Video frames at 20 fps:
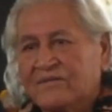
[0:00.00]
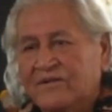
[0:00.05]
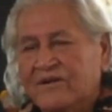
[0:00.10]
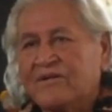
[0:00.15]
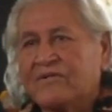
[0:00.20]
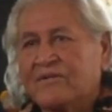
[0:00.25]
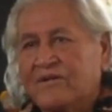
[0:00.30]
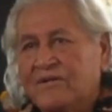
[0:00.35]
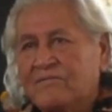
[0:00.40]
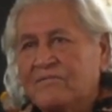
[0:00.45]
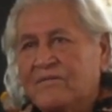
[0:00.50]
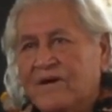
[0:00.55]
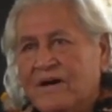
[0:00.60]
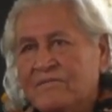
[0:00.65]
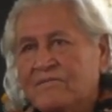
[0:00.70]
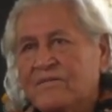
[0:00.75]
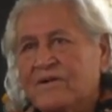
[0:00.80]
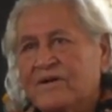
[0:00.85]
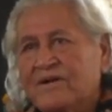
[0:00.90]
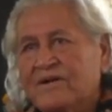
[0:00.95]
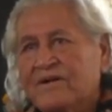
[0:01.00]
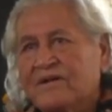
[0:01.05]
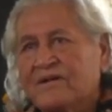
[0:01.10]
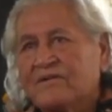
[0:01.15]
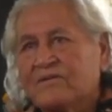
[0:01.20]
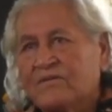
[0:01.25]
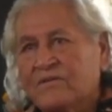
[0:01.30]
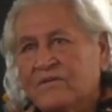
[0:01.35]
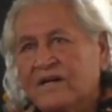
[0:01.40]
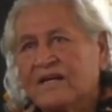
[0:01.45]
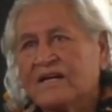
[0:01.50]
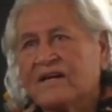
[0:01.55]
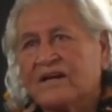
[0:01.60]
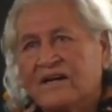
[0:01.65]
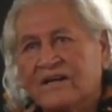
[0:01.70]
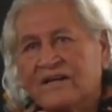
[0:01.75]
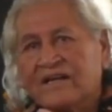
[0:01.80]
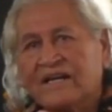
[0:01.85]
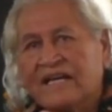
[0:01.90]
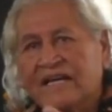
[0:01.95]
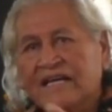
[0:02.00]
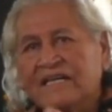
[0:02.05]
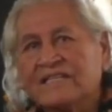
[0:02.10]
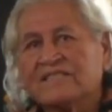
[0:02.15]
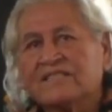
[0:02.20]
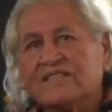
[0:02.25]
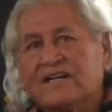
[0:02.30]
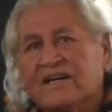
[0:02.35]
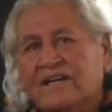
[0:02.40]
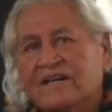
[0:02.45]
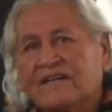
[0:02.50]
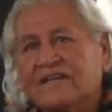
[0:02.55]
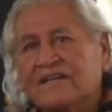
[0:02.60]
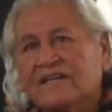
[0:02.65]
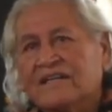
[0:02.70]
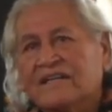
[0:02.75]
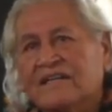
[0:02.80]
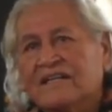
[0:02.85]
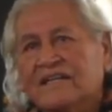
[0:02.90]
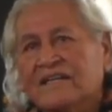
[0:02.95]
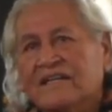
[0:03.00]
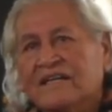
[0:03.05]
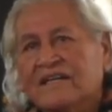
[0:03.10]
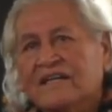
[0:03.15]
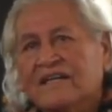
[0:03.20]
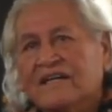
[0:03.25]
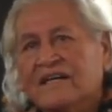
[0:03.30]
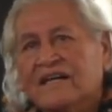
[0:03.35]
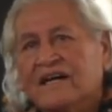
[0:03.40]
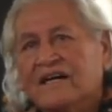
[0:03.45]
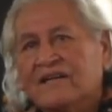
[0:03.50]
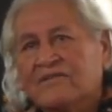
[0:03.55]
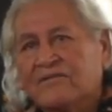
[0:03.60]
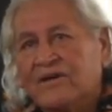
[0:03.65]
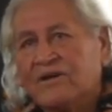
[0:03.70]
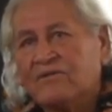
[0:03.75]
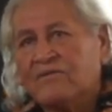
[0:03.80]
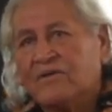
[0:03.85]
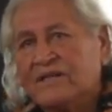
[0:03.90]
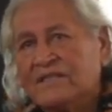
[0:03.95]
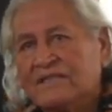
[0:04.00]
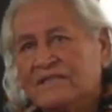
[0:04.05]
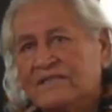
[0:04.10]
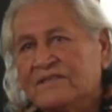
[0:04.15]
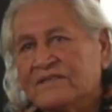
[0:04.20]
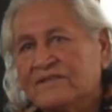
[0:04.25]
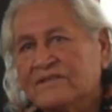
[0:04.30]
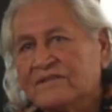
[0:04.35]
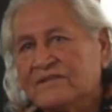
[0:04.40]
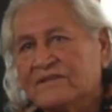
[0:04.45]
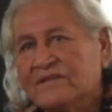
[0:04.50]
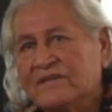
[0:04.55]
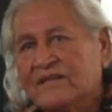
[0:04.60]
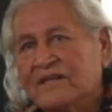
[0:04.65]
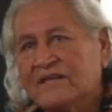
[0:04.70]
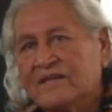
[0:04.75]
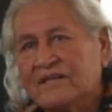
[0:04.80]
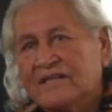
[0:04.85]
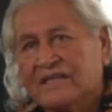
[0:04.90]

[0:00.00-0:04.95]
we remember what our needs are and we want to